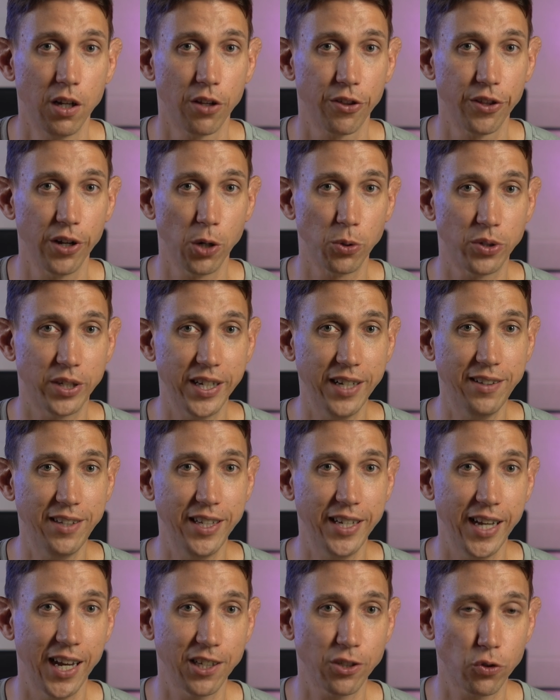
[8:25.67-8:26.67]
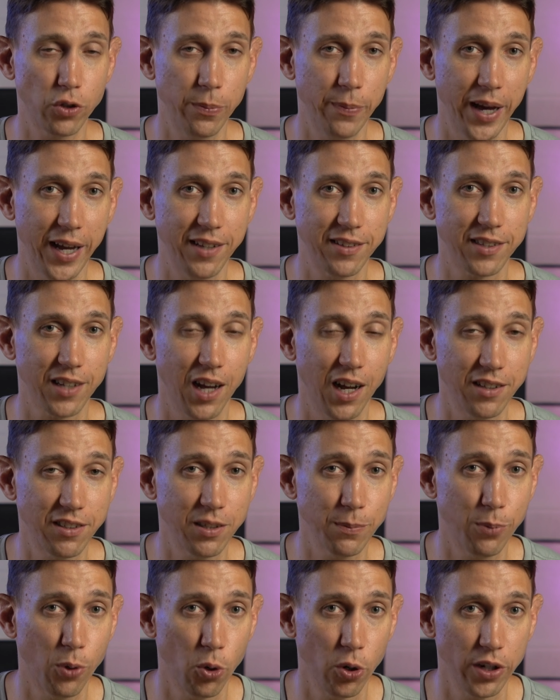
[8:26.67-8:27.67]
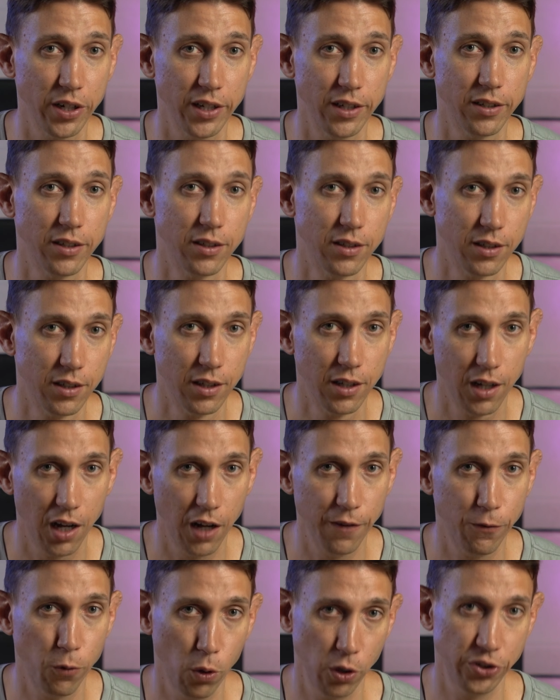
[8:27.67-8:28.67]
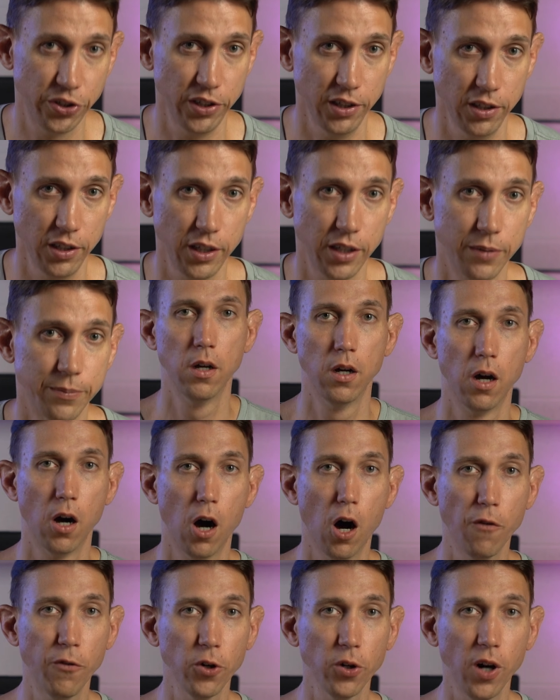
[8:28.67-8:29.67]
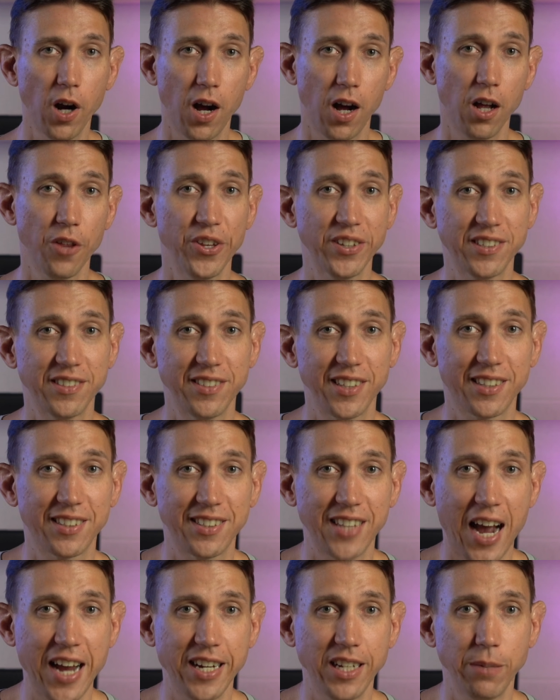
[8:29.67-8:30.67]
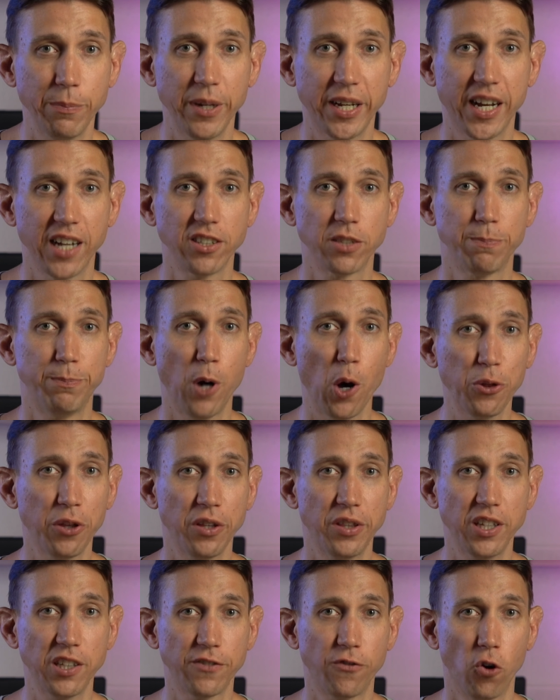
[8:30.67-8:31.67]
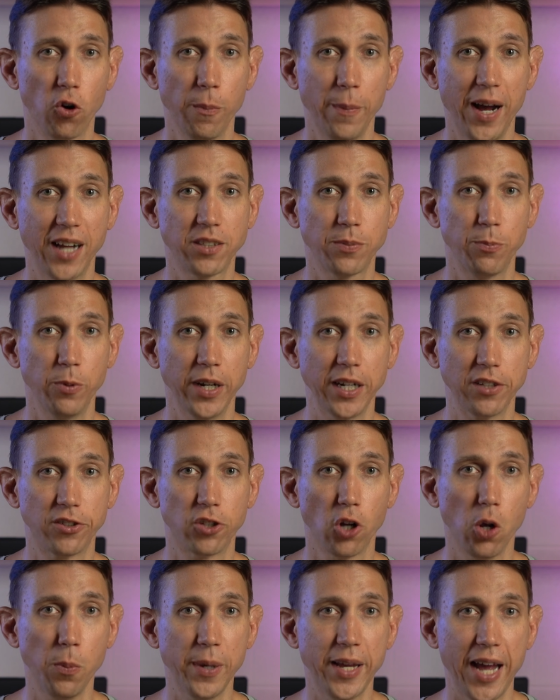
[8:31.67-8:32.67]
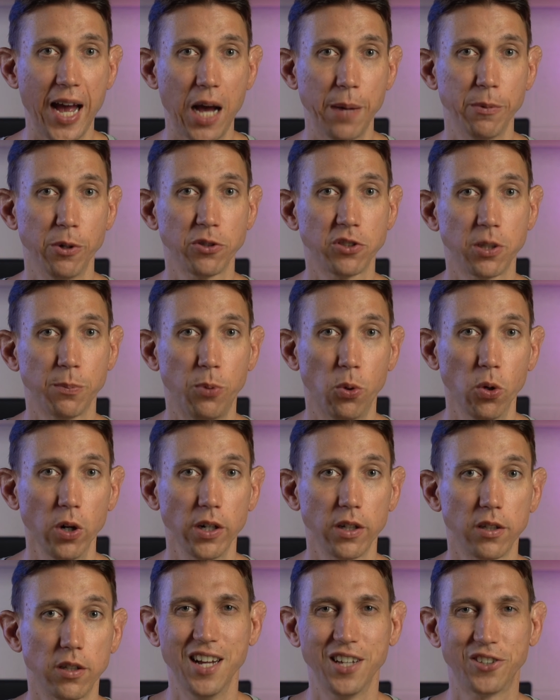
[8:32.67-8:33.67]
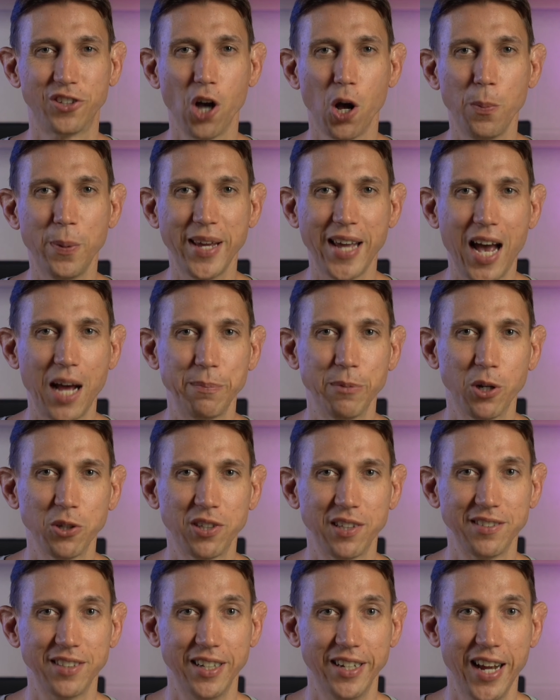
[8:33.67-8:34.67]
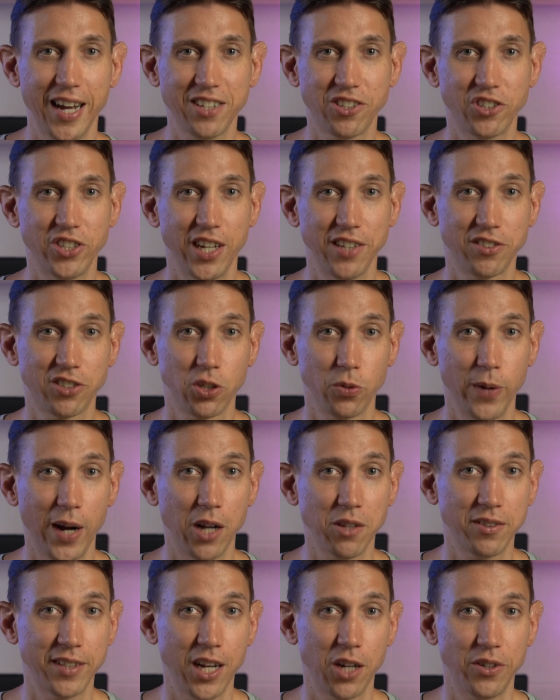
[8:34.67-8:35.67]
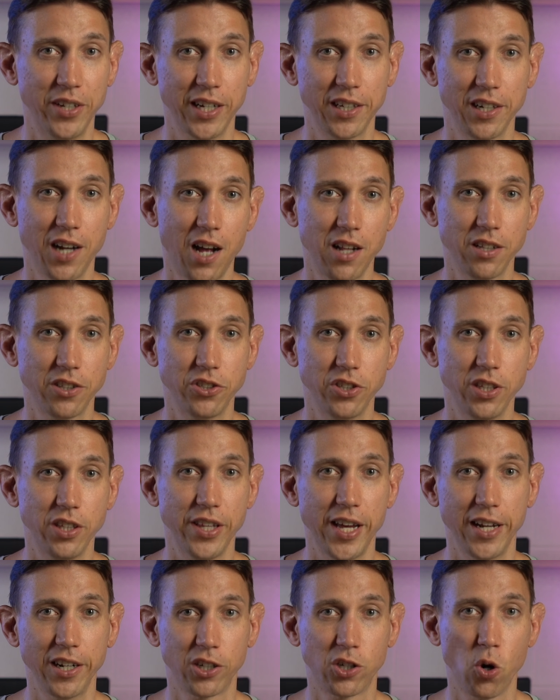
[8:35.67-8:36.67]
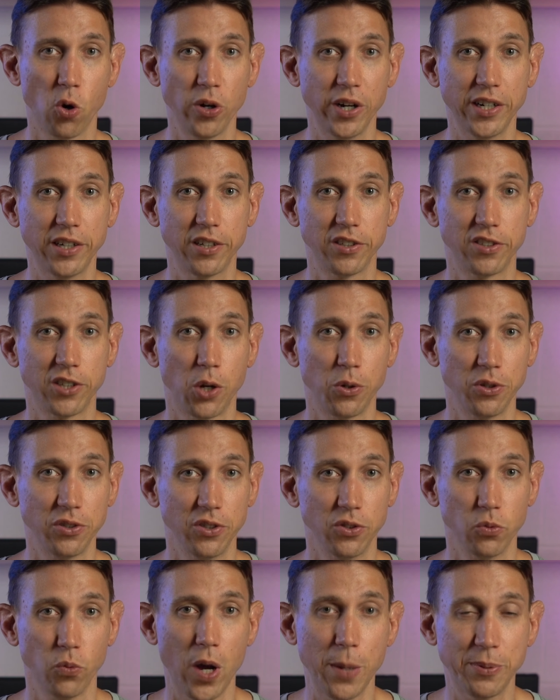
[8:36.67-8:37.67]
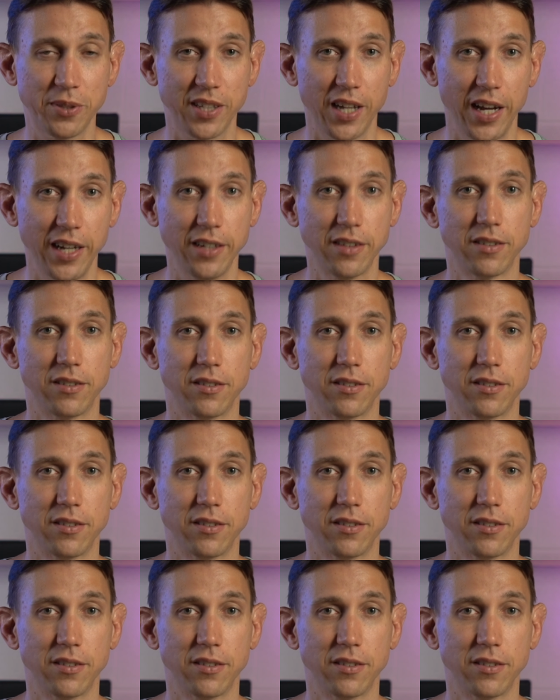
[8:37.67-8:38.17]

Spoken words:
though DTS remains unsupported, unfortunately. Overall, this is exciting because both of these formats bring Dolby Atmos support. Dolby Atmos is a next-gen surround sound technology that, according to Sonos' website,